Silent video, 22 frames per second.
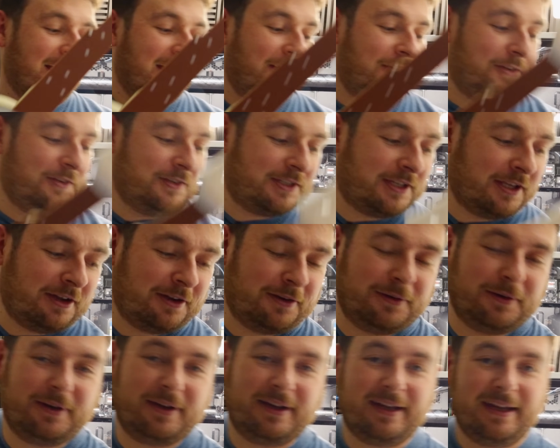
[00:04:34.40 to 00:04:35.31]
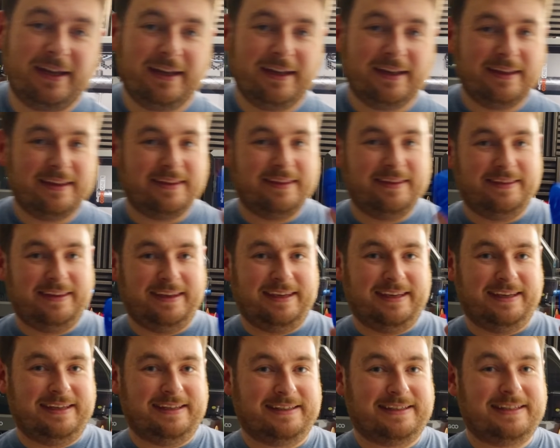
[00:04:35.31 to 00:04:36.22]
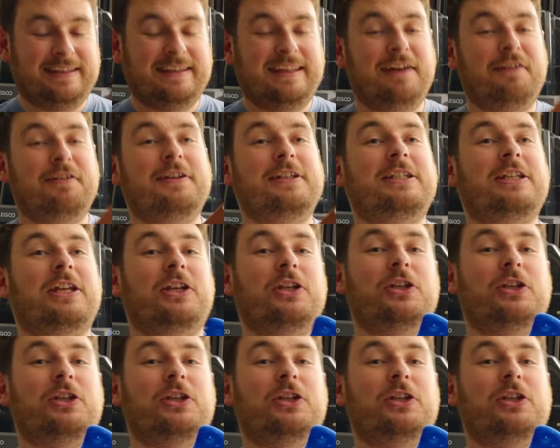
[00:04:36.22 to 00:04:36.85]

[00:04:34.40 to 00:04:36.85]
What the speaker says: and also these. There is